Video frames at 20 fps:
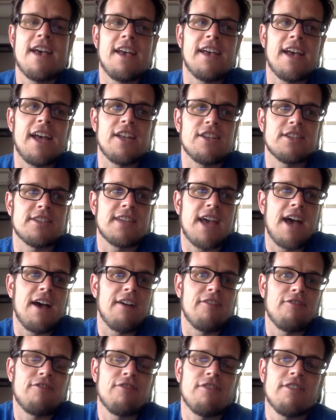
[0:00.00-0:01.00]
I just
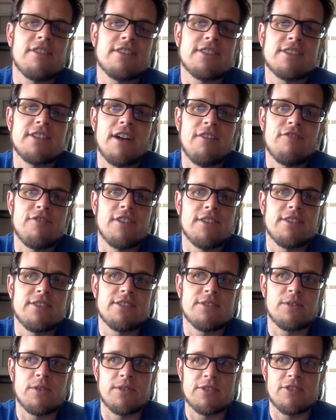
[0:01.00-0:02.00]
have stuff that
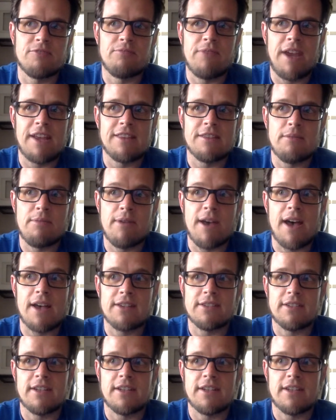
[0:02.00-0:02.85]
students have made in the past,